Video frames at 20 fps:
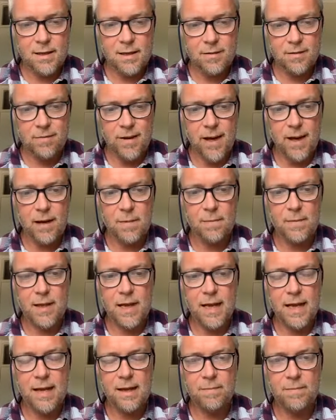develop
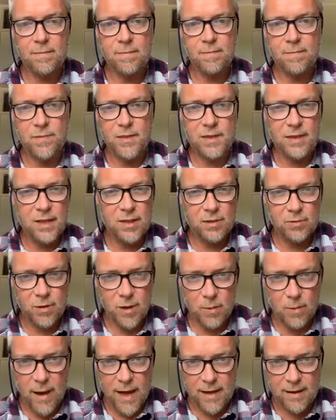their
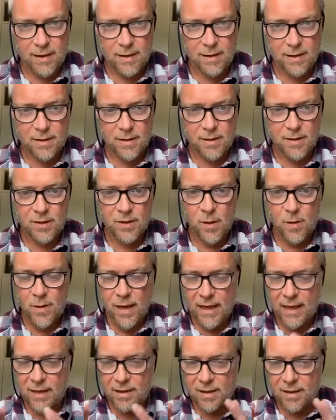sensory awareness so
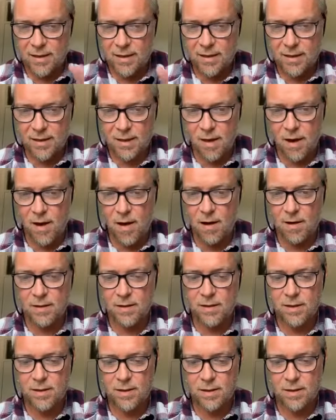they can
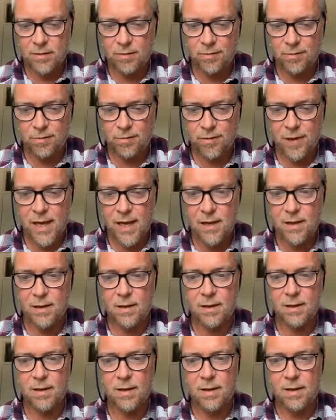start to
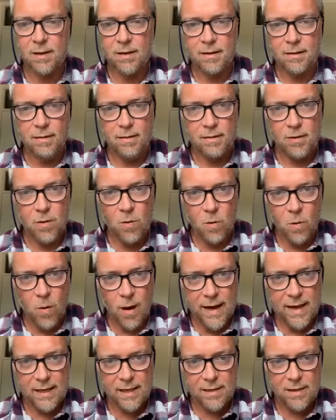feel
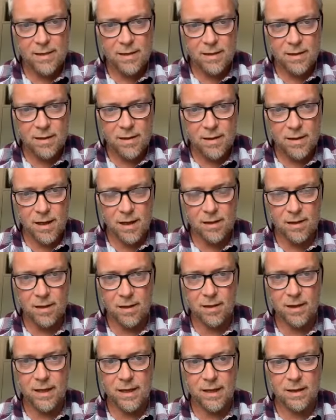quite
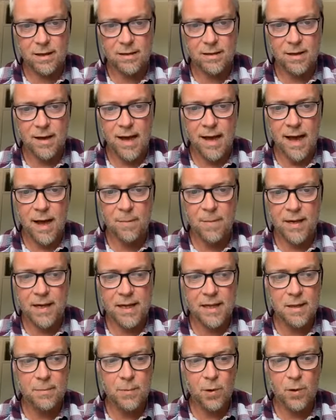subtle things that are
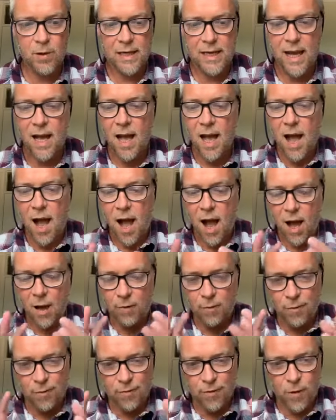happening in the body,
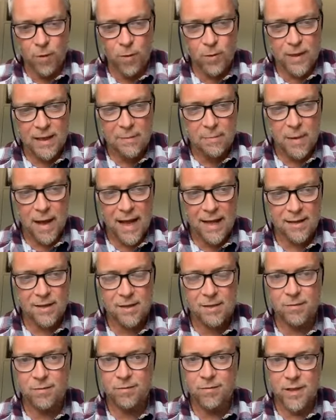unfolding
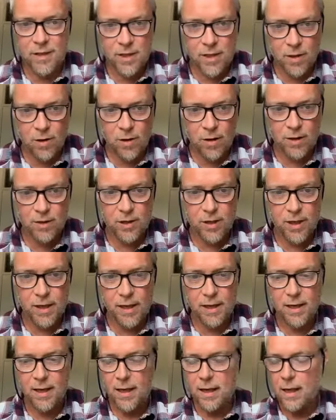patterns of
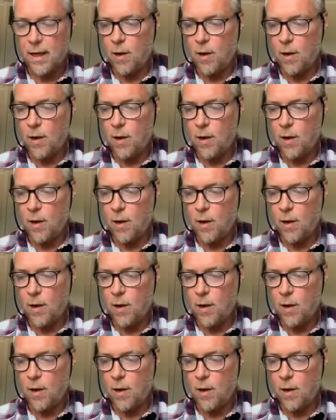physiology